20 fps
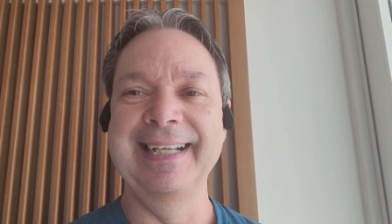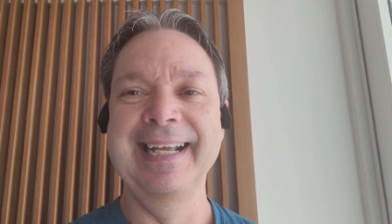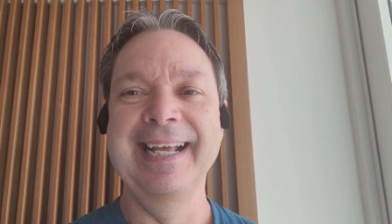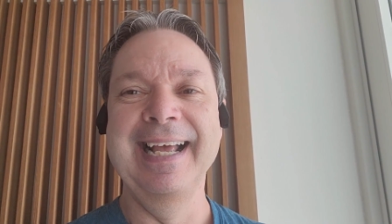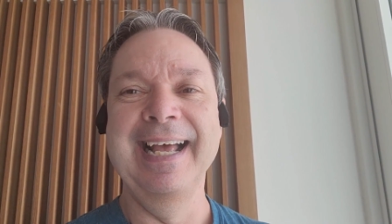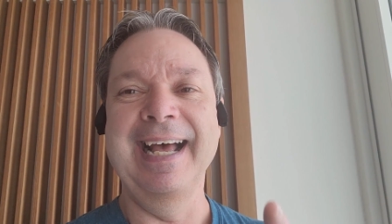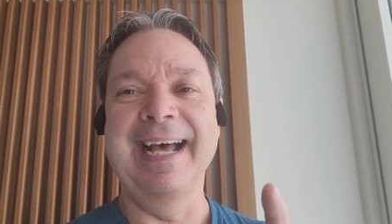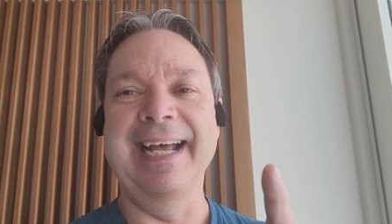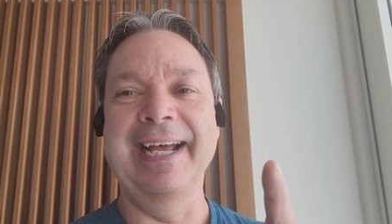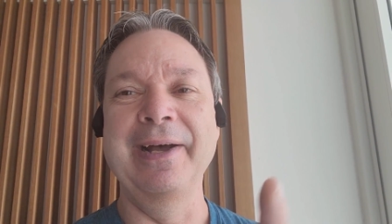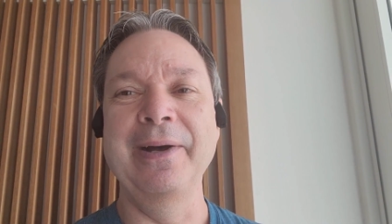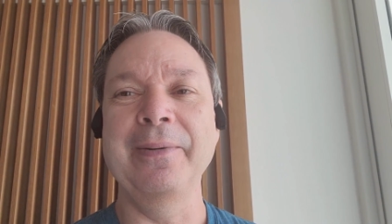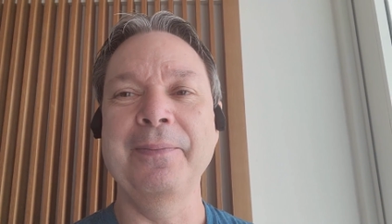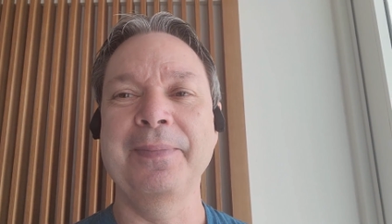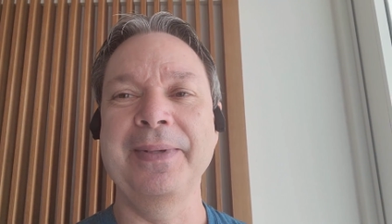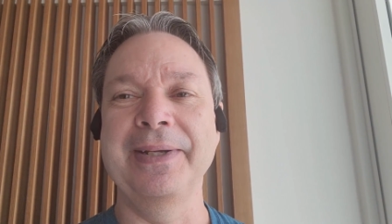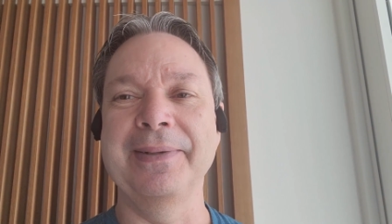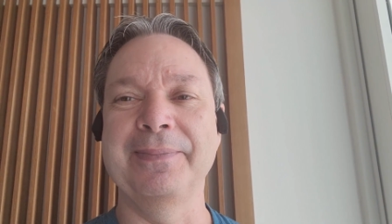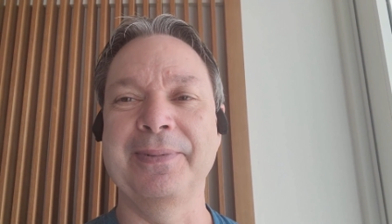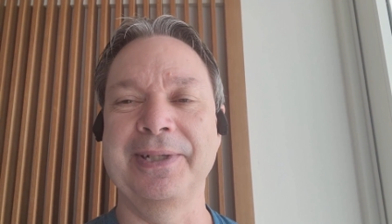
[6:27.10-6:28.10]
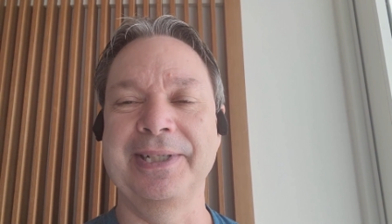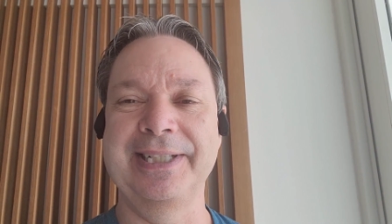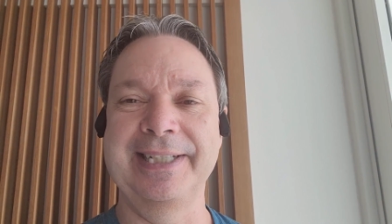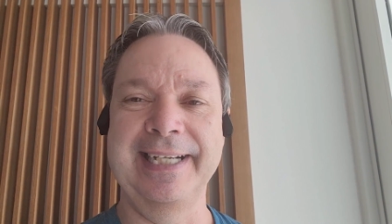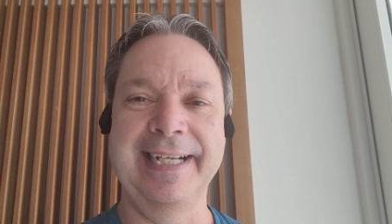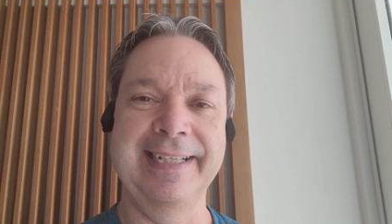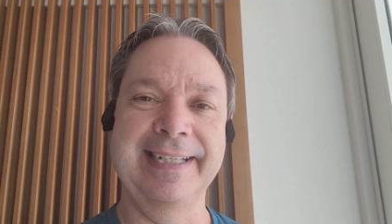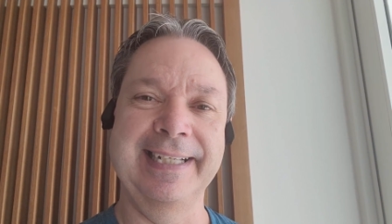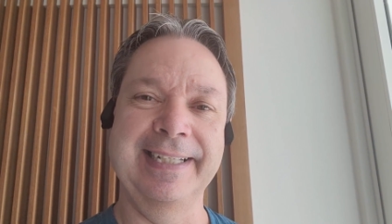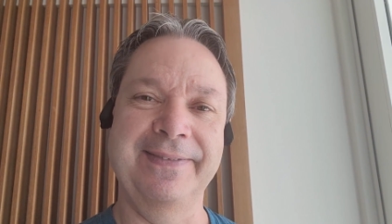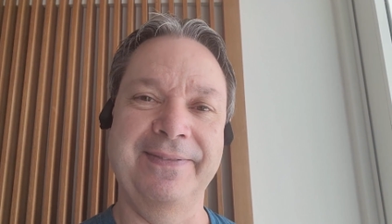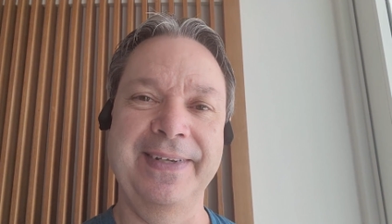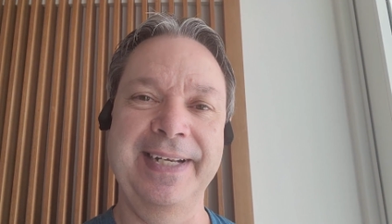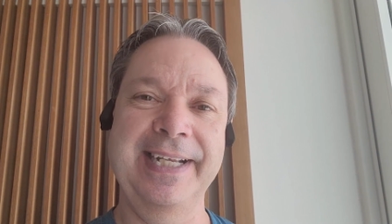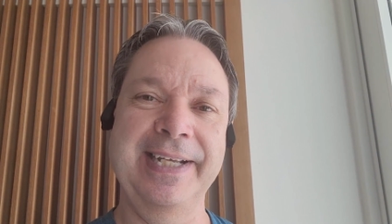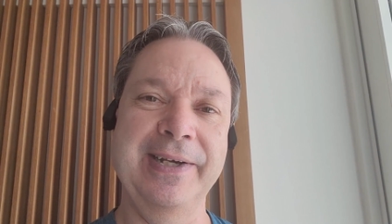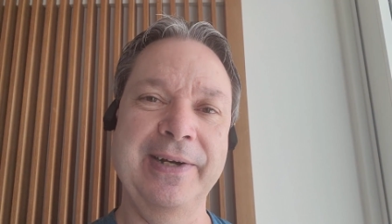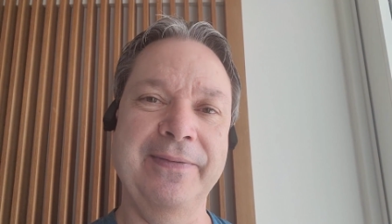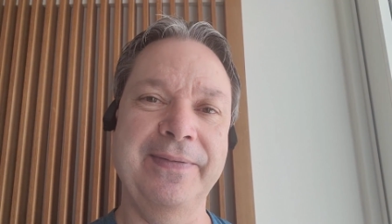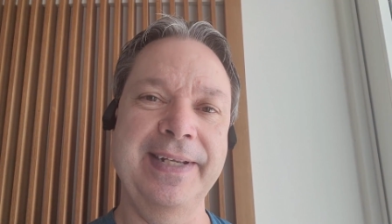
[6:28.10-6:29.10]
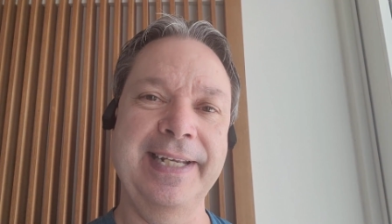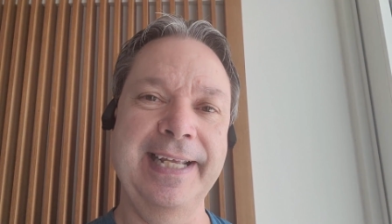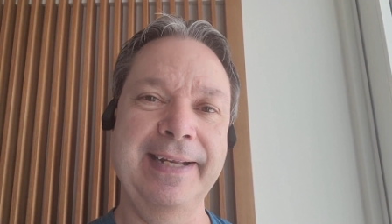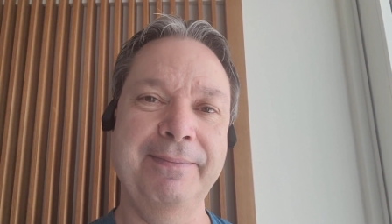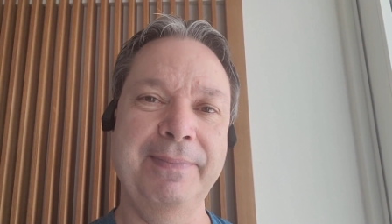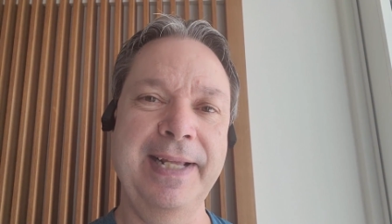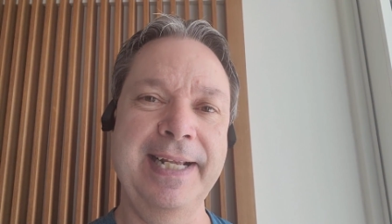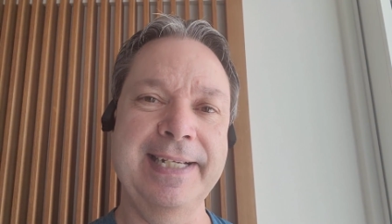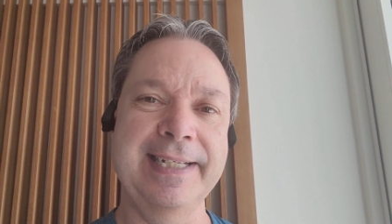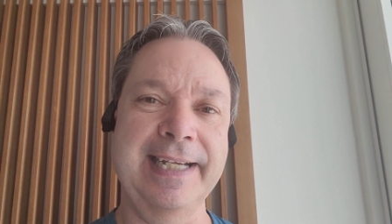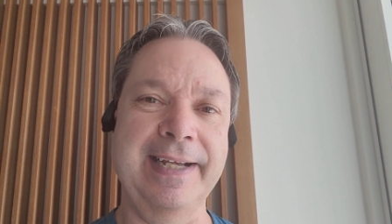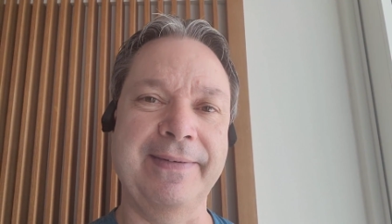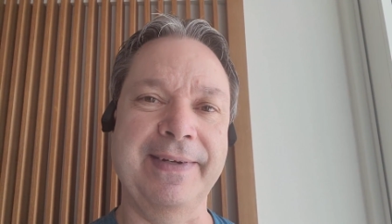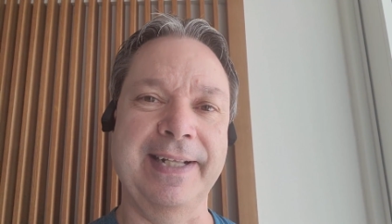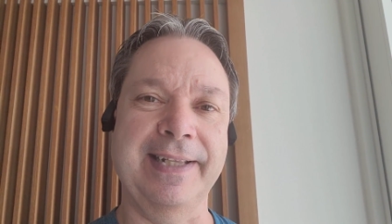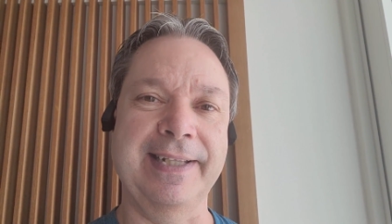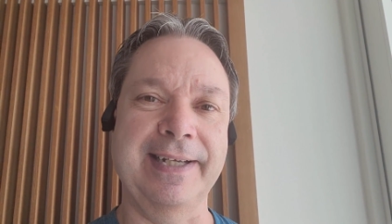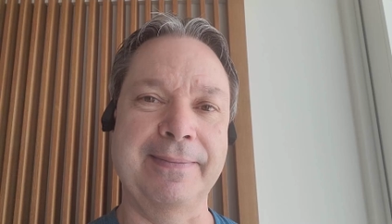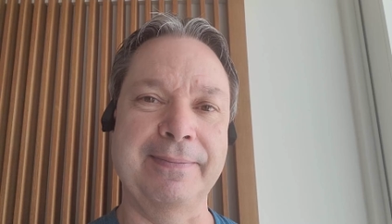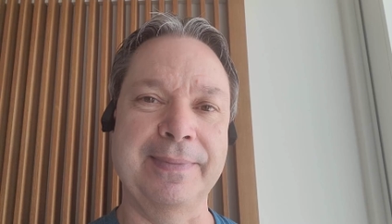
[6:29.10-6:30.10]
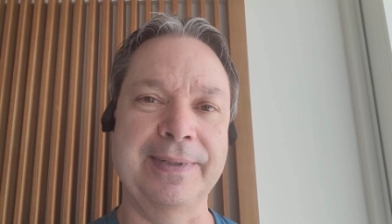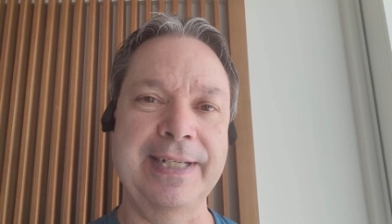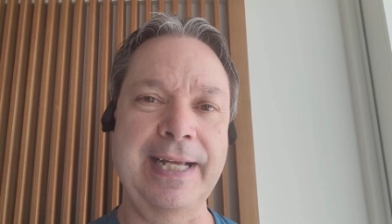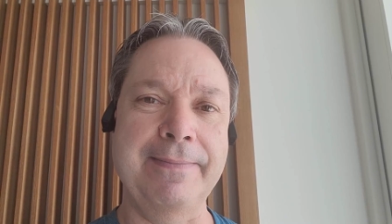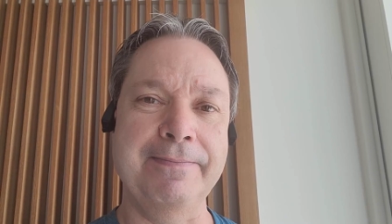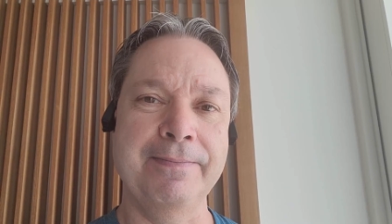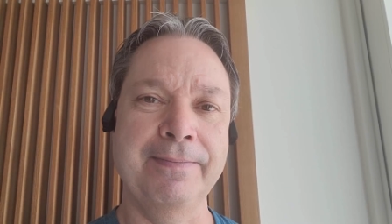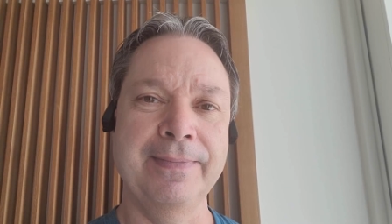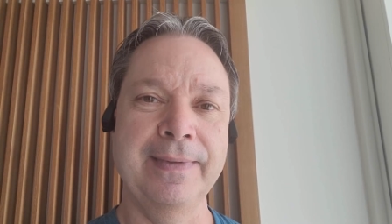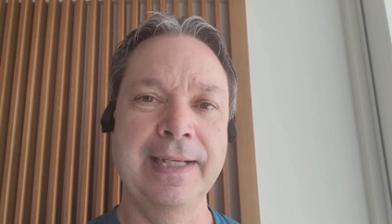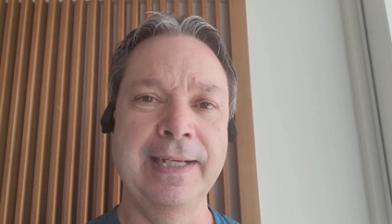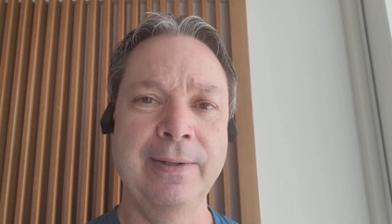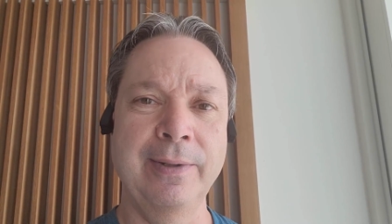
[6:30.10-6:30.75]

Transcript: Well, I hope you appreciate this video. If you did, please give it a thumbs up.